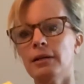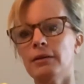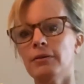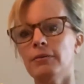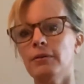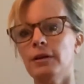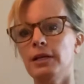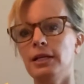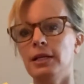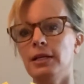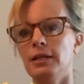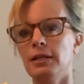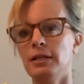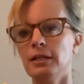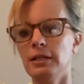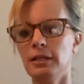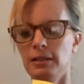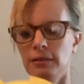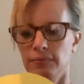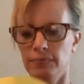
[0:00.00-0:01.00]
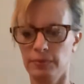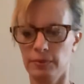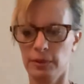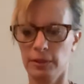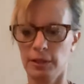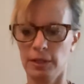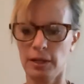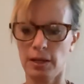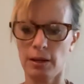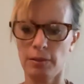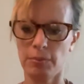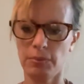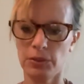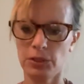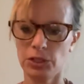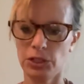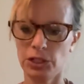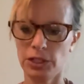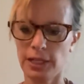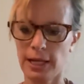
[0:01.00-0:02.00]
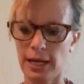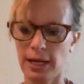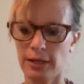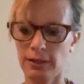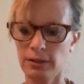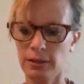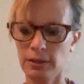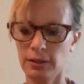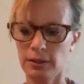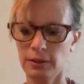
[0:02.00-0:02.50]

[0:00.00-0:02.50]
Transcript: right here, and push down.